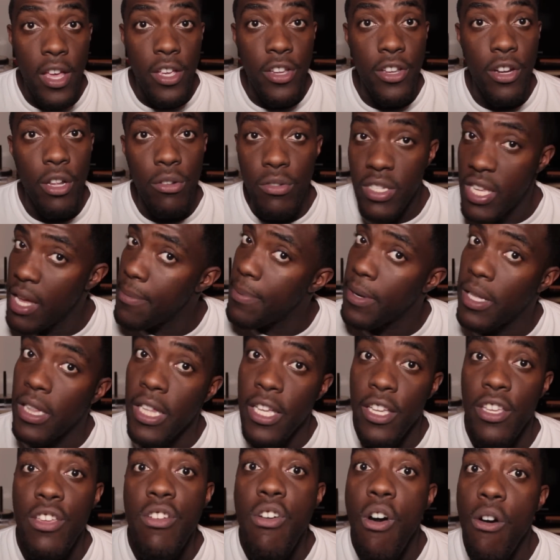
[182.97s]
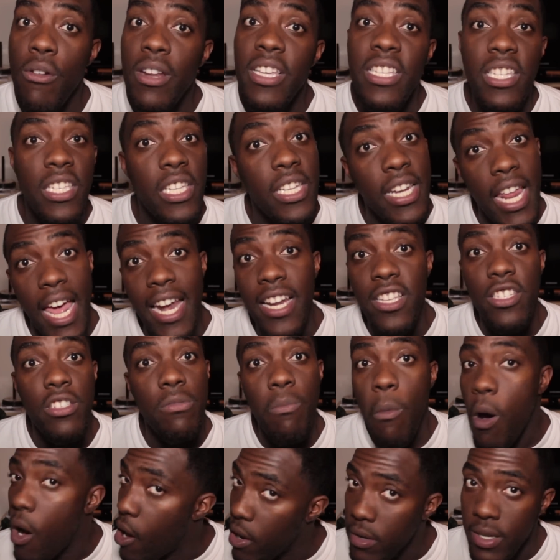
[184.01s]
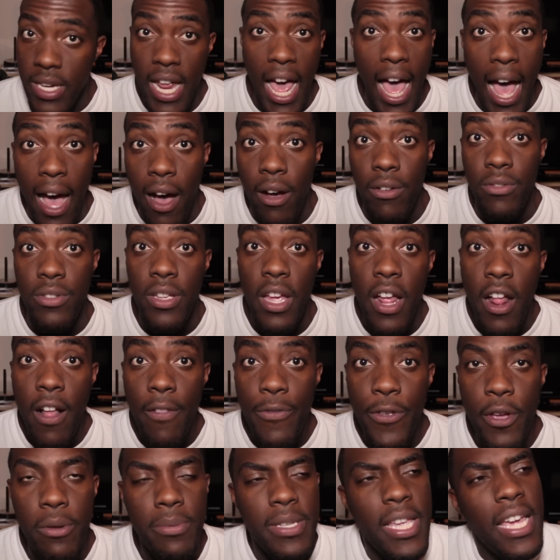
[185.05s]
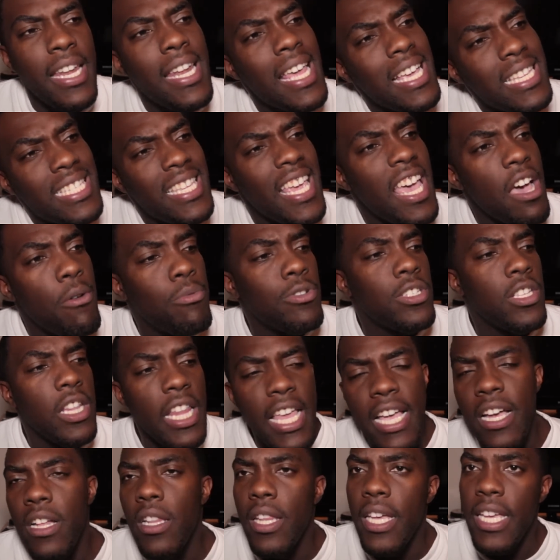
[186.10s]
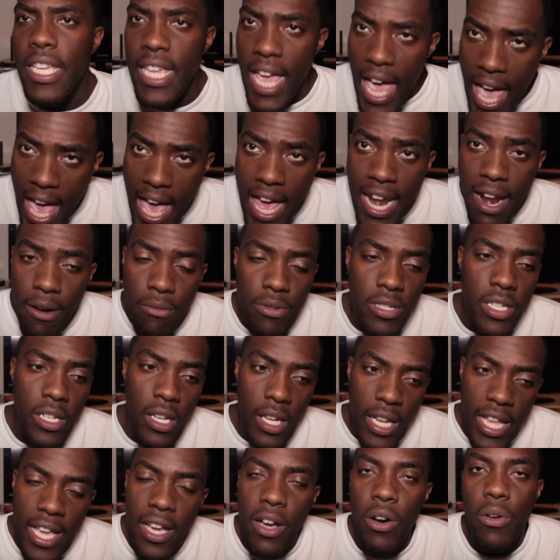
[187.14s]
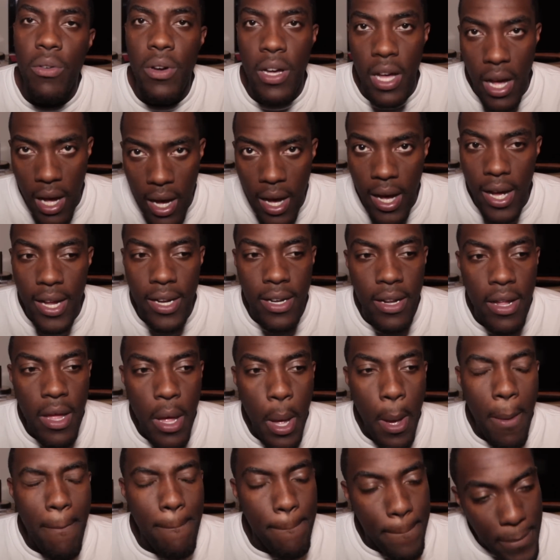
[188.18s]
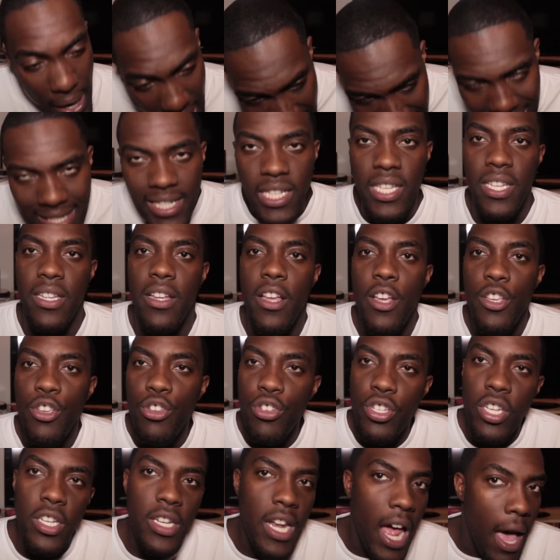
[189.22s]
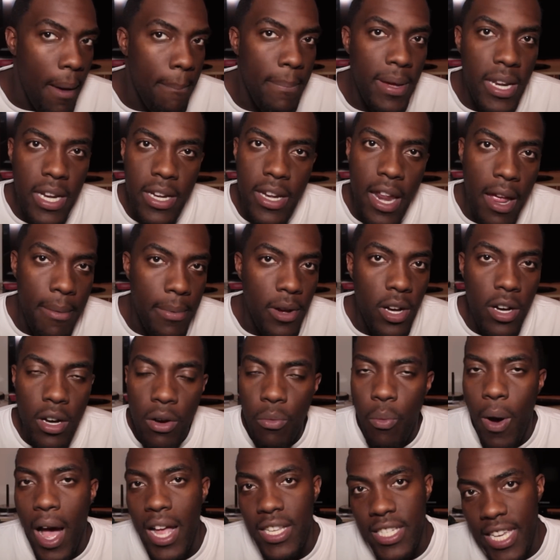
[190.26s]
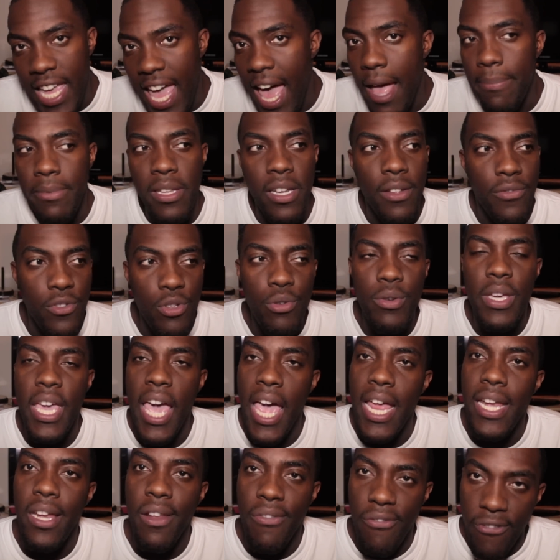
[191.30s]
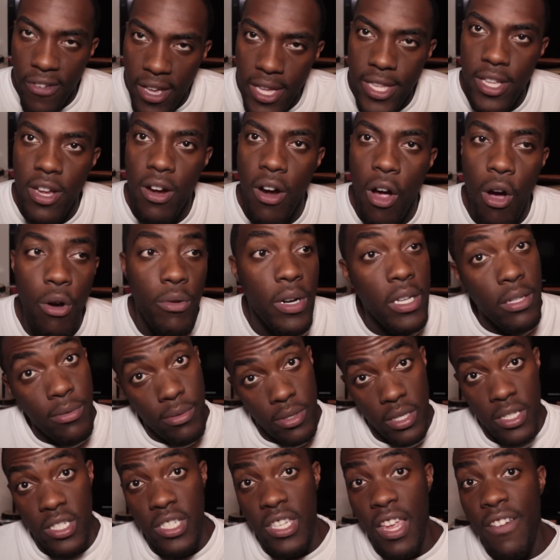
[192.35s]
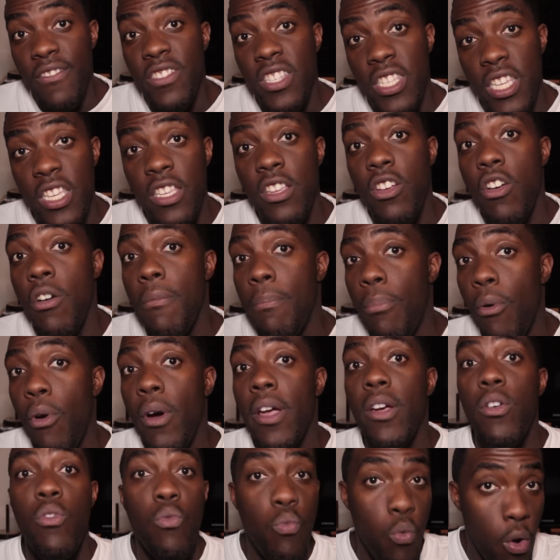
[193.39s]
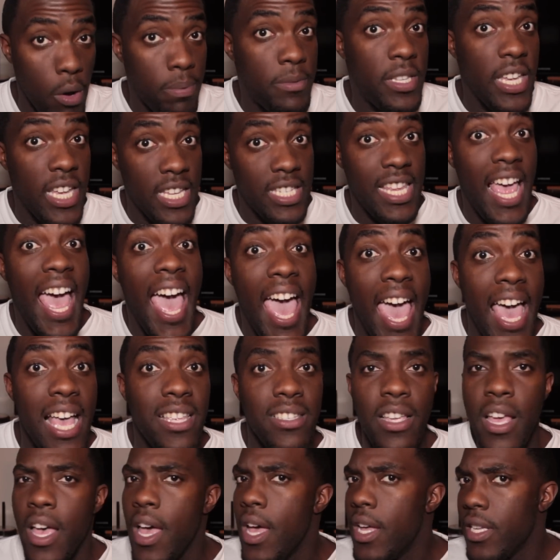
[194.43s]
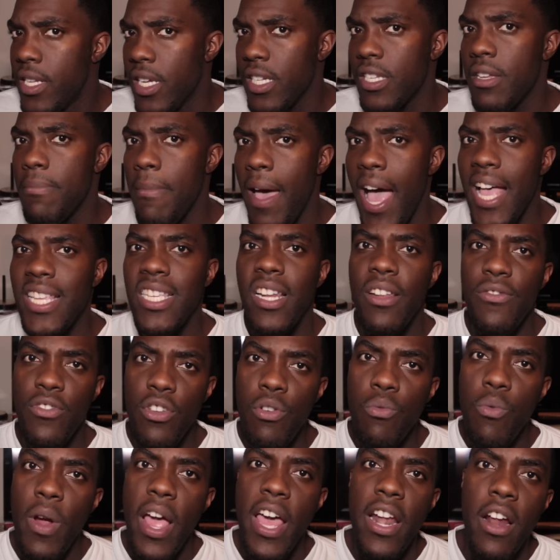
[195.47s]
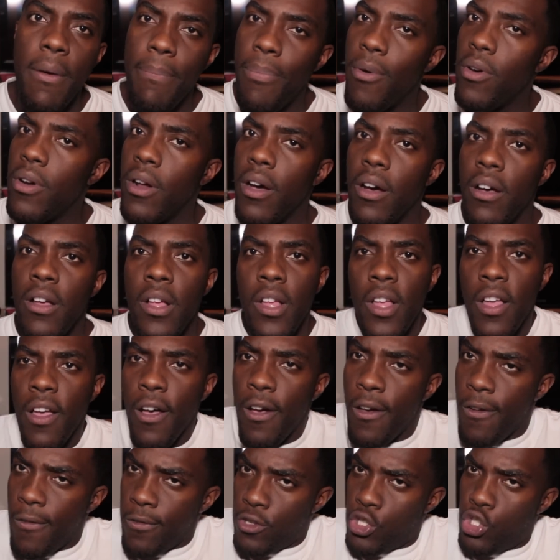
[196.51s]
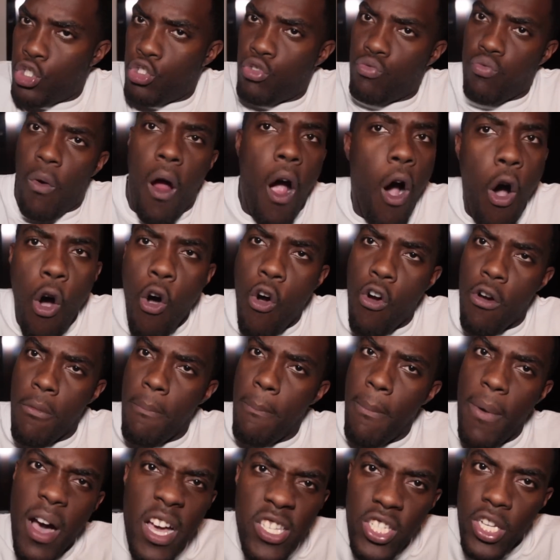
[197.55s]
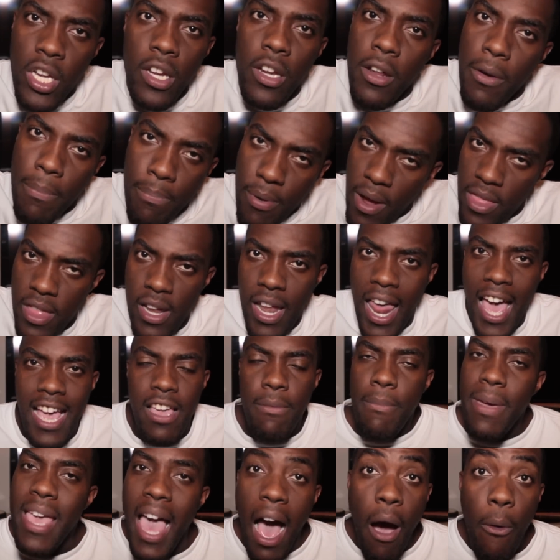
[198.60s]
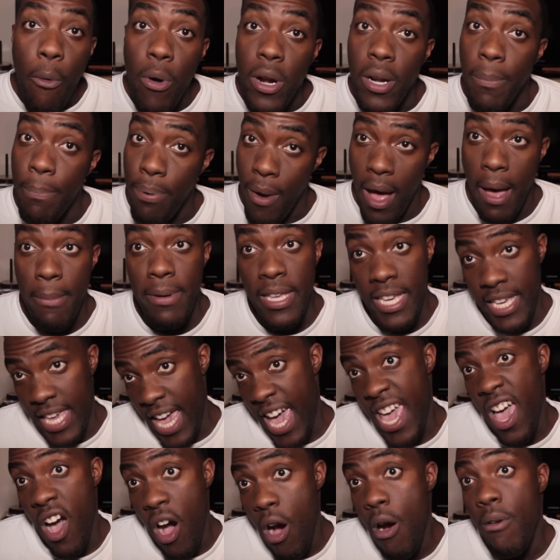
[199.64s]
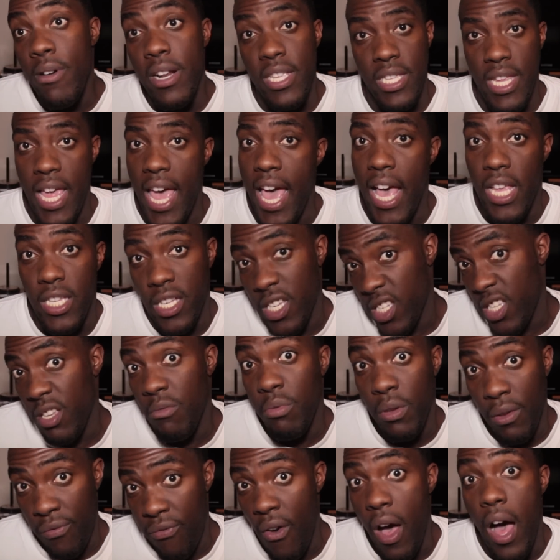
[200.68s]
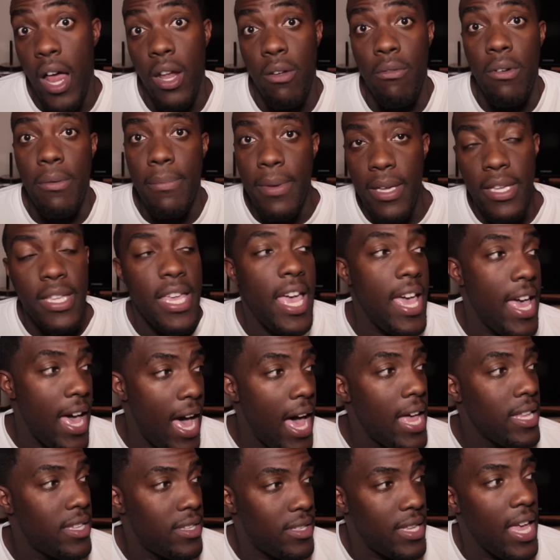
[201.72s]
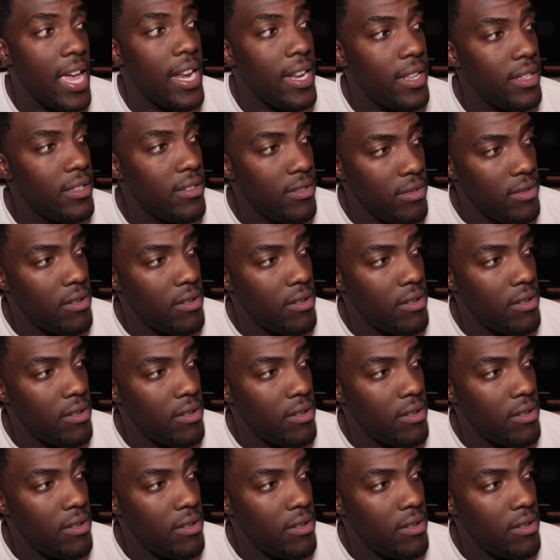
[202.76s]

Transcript: You know, typically you only see that in small towns. You know what I'm saying? They say it was legally, yeah, that was a legal gun, but you should not be the neighborhood watch captain if you can't defend your own. This was a 17 year old boy who whooped his ass. Just imagine if you ran up on a strong, muscular brother like me, I would have probably KO'd his ass because he was following me. Yeah, I said it.